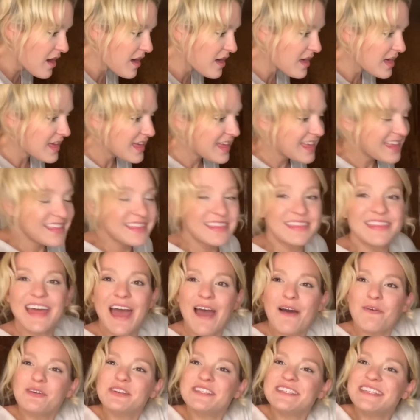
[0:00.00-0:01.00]
that was
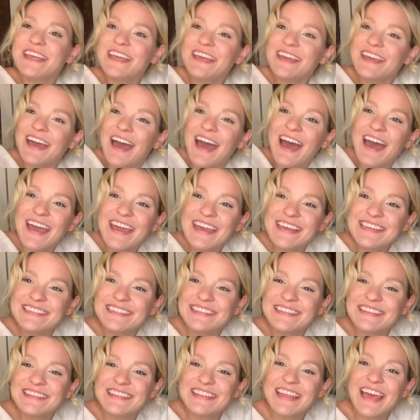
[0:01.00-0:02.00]
it guys.
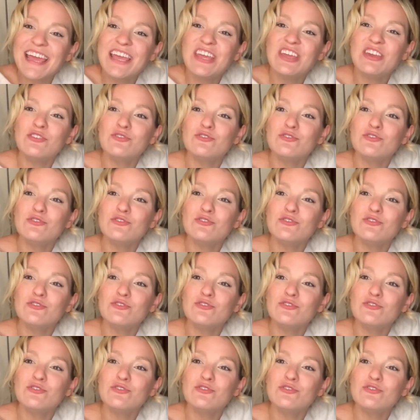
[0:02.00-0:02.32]
Thank you so